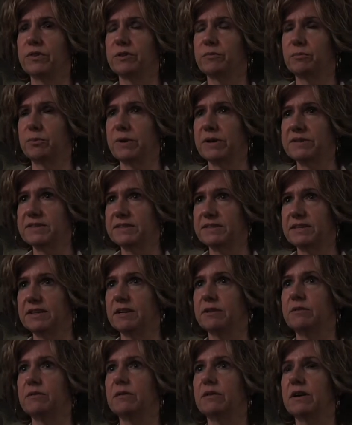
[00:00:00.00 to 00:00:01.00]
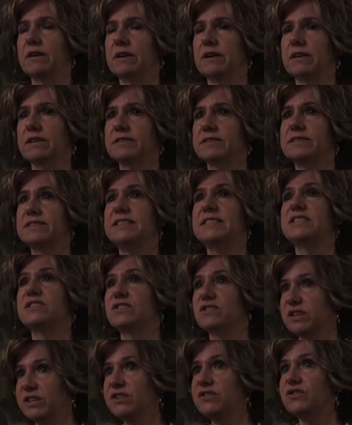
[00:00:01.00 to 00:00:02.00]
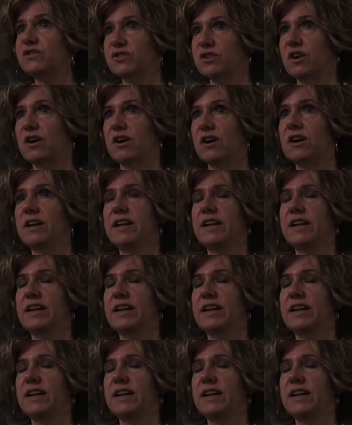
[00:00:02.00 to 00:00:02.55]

the president, uh, Cecil Hinshaw,